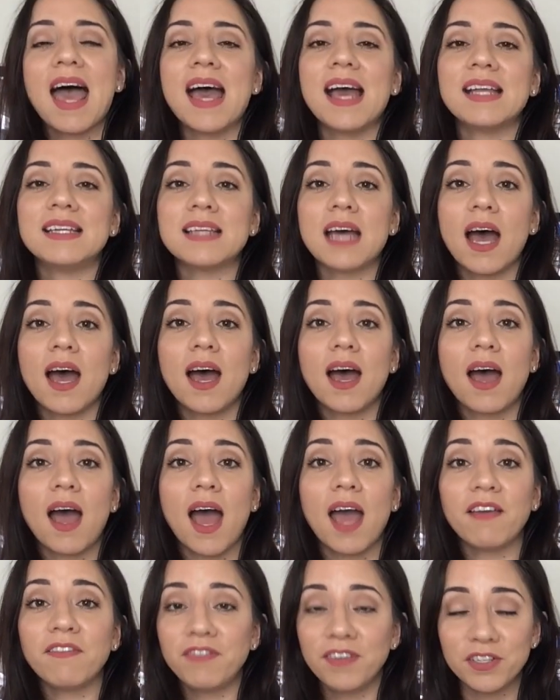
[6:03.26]
And uh,
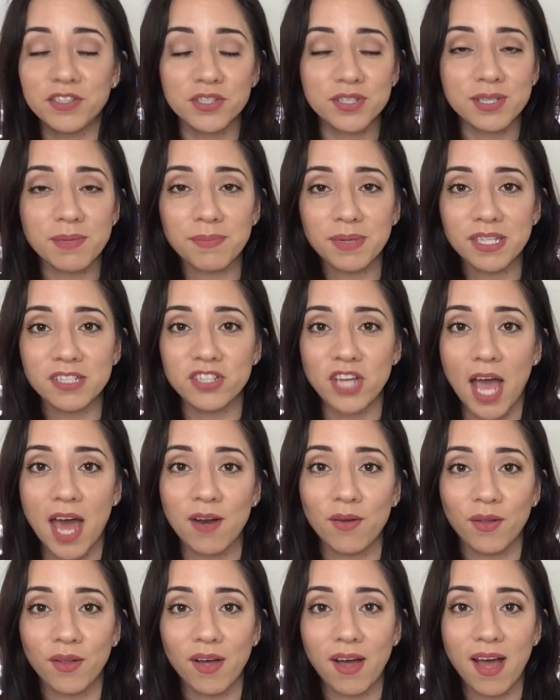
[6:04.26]
I feature somebody's
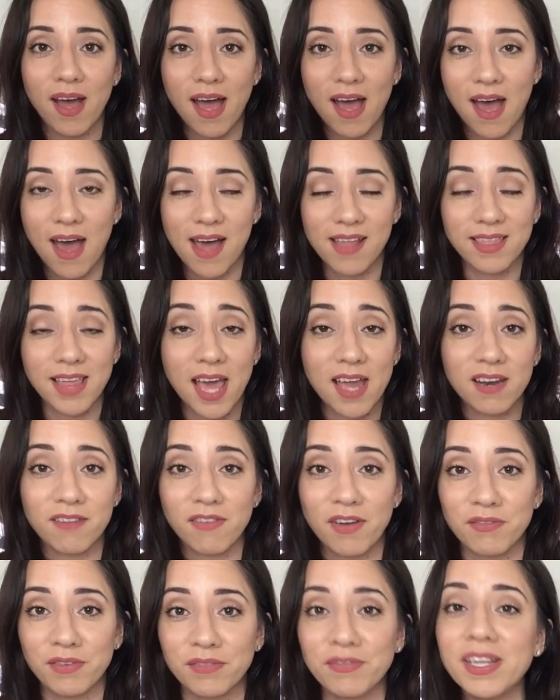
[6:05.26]
channel at the end
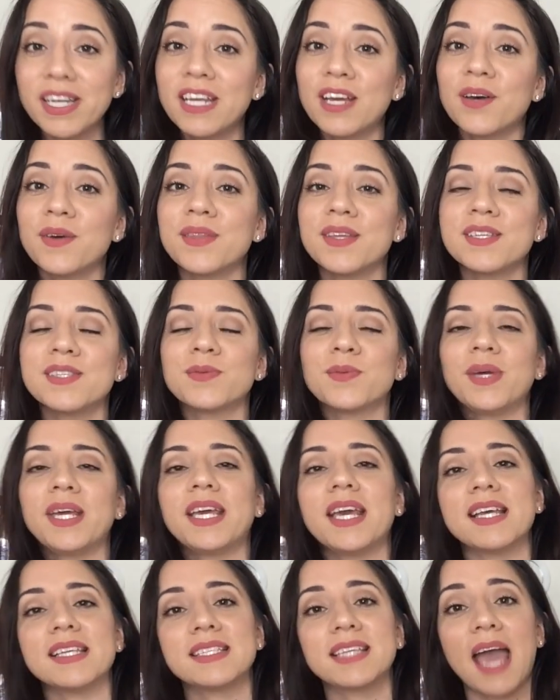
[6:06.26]
of every video. This
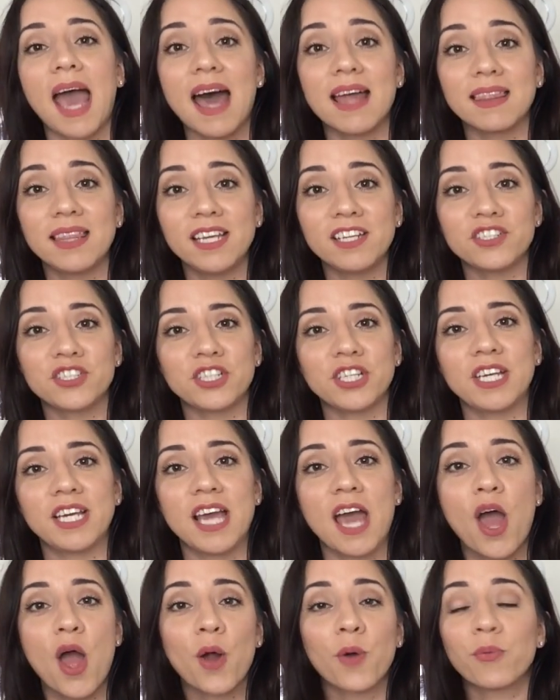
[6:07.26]
week is Kathy.
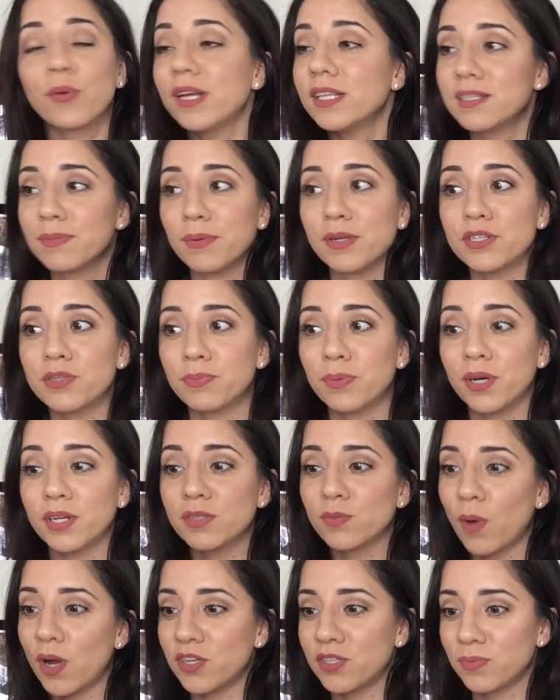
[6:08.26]
She reads a bunch of
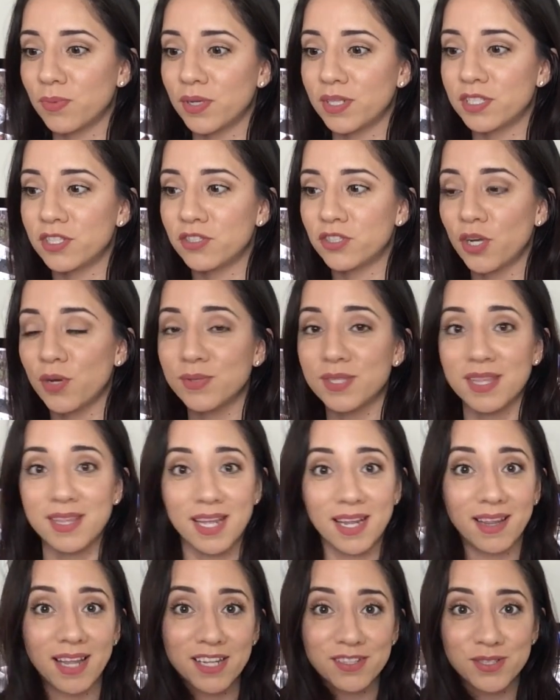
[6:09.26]
books, watches a bunch of shows, and
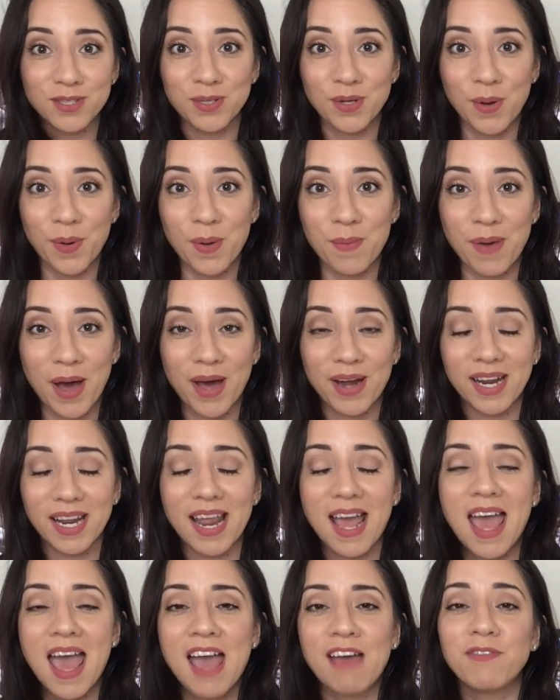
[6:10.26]
then lets you know about
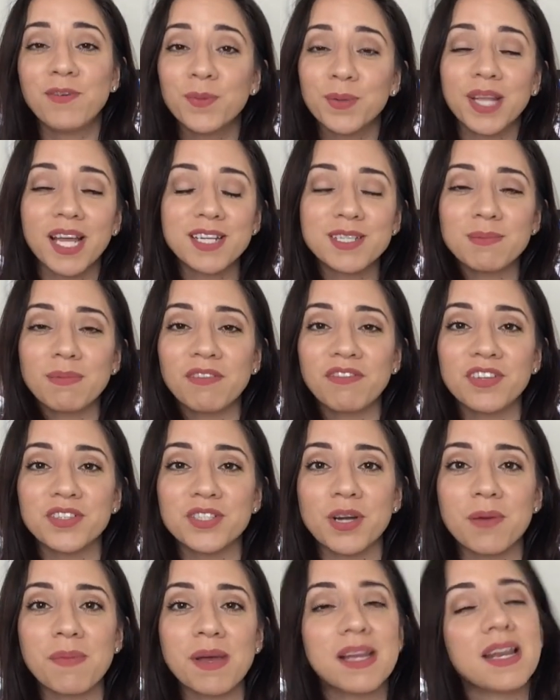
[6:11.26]
it. If you would like to be
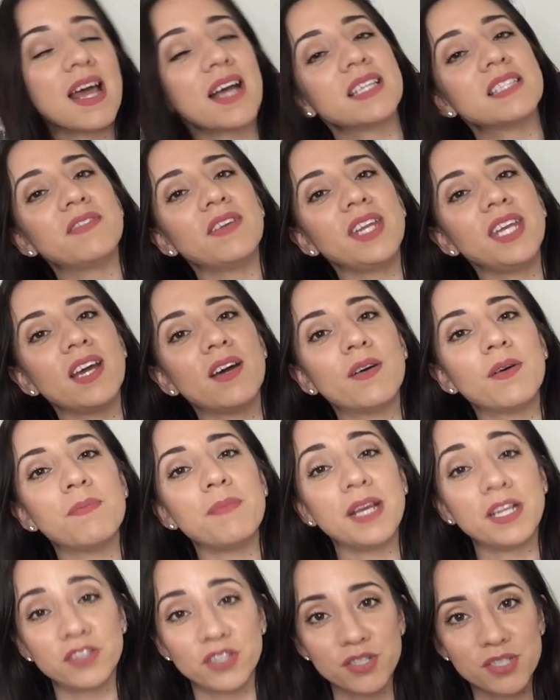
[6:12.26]
featured in my next video,
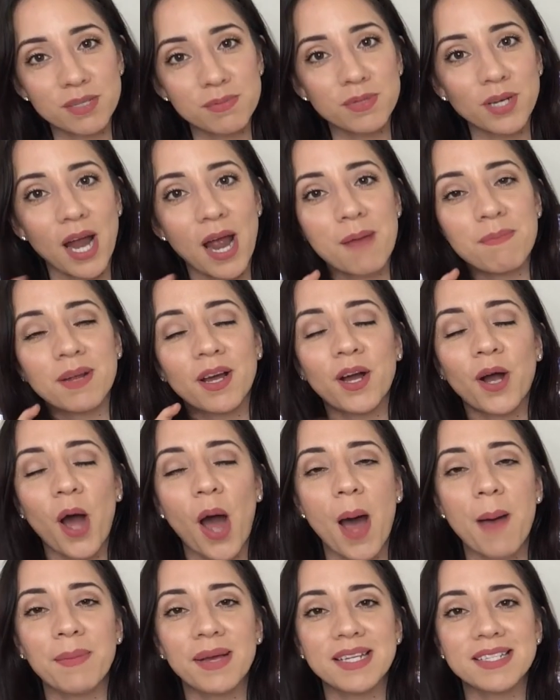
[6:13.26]
make sure you're subscribed,
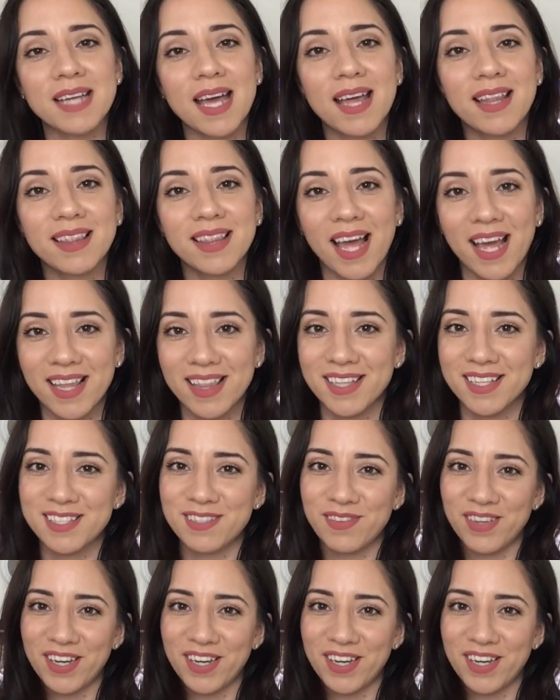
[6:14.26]
comment, and like this